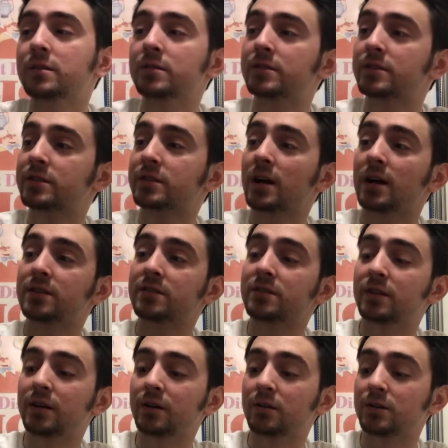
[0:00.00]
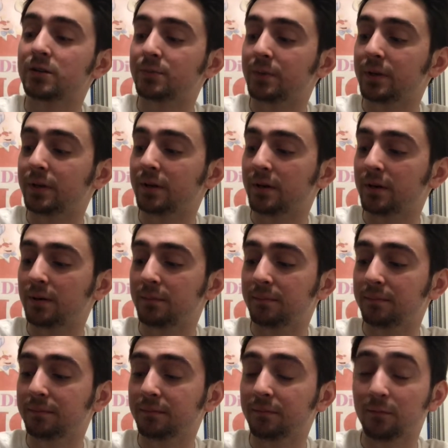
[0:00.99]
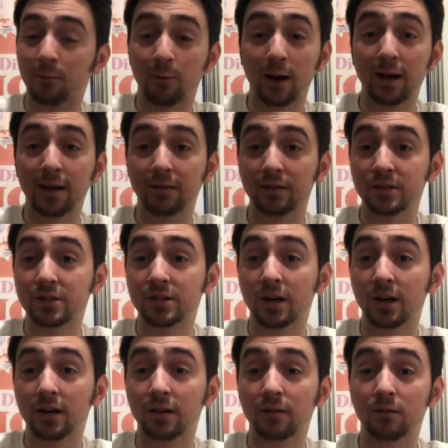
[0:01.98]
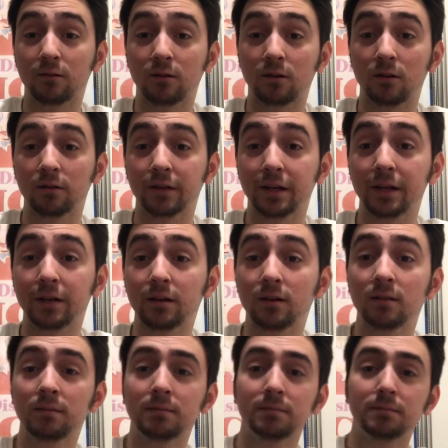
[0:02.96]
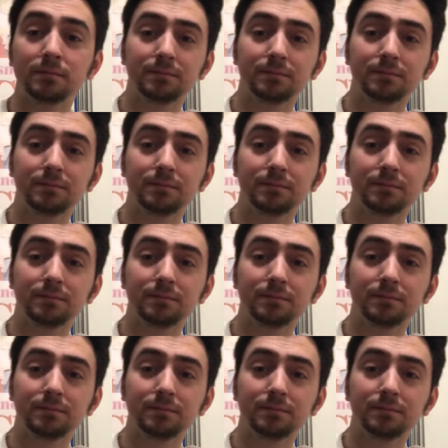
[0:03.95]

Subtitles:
Scott Snyder's been writing this title all year,